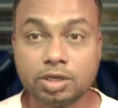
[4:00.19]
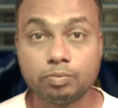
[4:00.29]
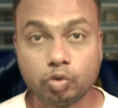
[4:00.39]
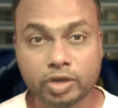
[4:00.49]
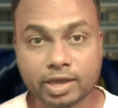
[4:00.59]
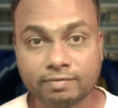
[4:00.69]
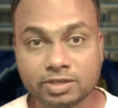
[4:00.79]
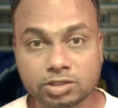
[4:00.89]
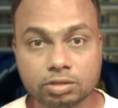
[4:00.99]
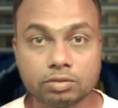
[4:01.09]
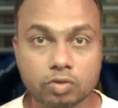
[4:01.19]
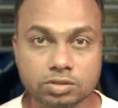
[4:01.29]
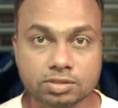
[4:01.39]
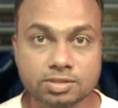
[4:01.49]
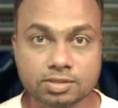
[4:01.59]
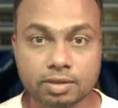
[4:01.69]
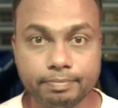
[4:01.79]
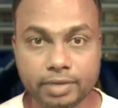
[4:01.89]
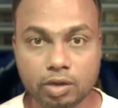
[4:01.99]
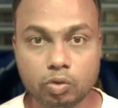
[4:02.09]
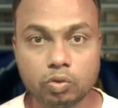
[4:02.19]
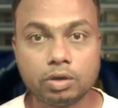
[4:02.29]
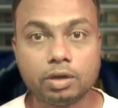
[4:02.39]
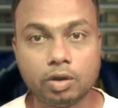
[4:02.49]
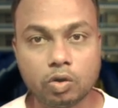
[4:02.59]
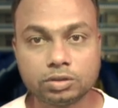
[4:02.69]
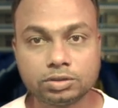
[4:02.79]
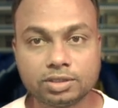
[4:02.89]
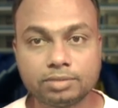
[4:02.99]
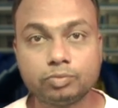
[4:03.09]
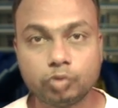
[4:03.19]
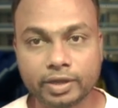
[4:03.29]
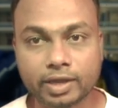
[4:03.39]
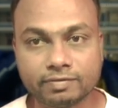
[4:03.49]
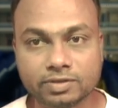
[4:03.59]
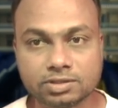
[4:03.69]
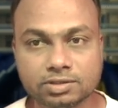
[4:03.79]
moving average crosses below a long-term moving average.